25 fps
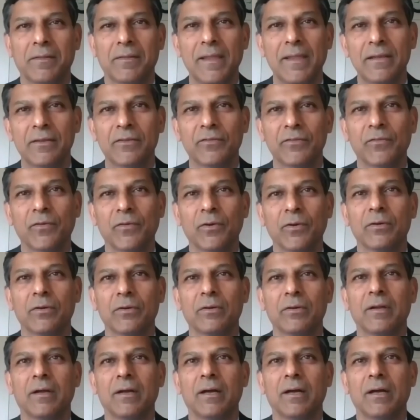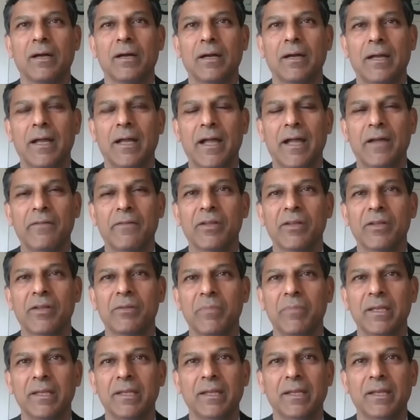Thanks for having
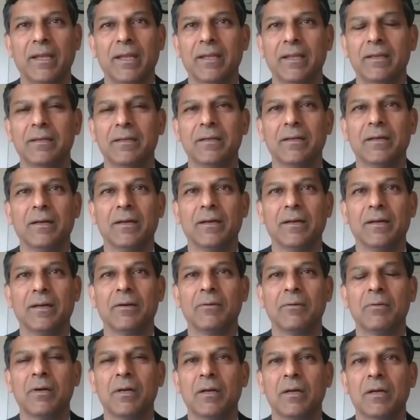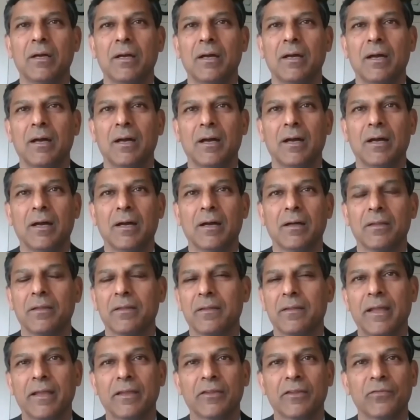me and
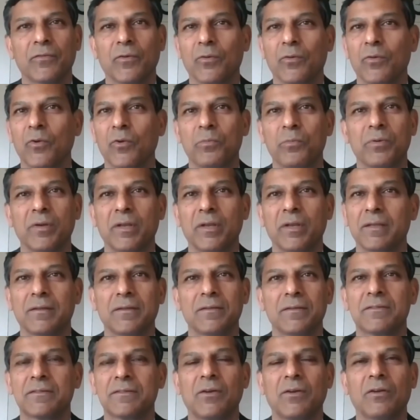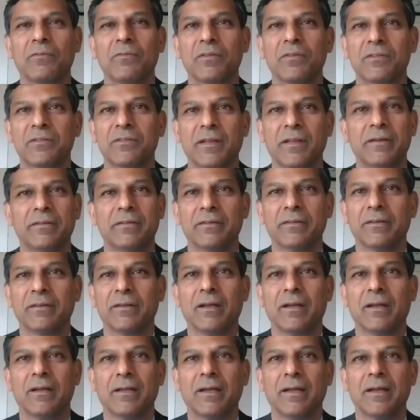thanks for opening this
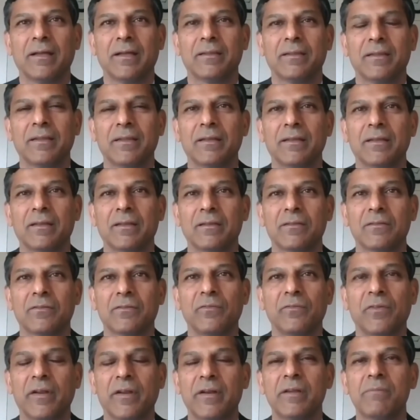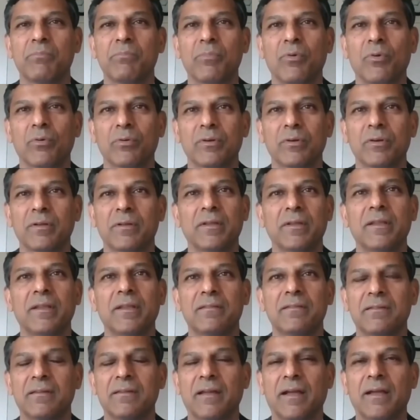conversation. I think it's very important in
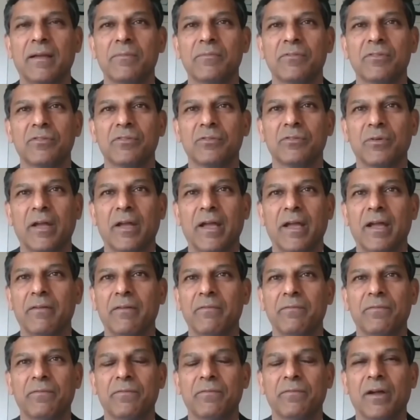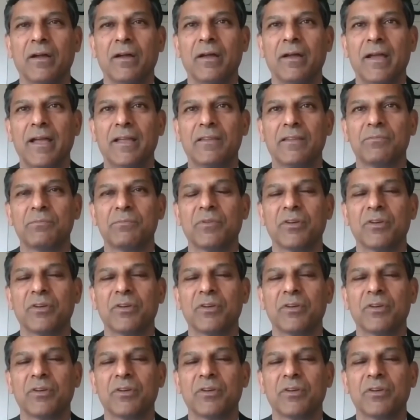these times to have as